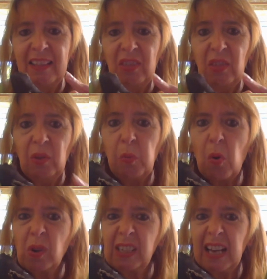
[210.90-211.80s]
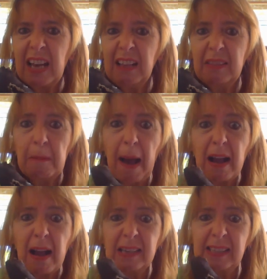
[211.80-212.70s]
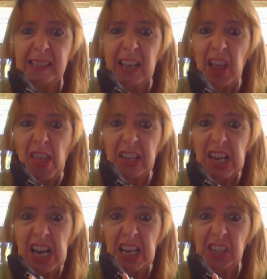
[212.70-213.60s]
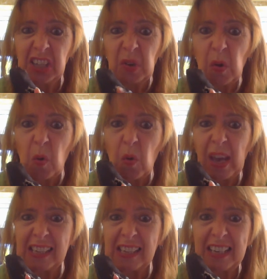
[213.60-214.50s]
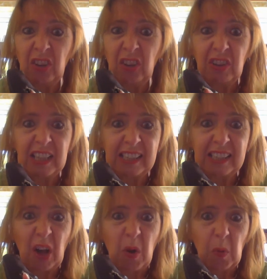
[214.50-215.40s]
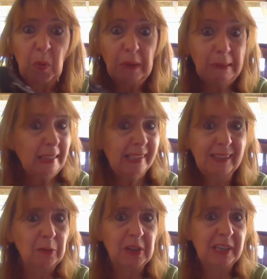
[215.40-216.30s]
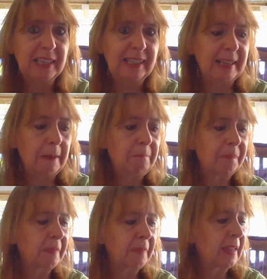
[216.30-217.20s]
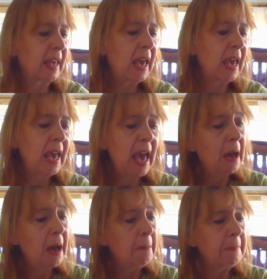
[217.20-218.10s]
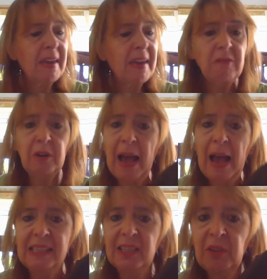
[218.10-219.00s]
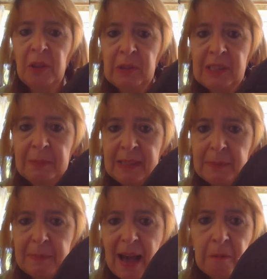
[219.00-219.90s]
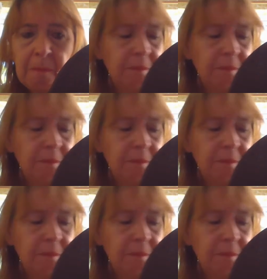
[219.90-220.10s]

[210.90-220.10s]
the water, the bugs, the dirt all get in through this hole. It's not good, is it? But they've got a pattern on the bottom as well.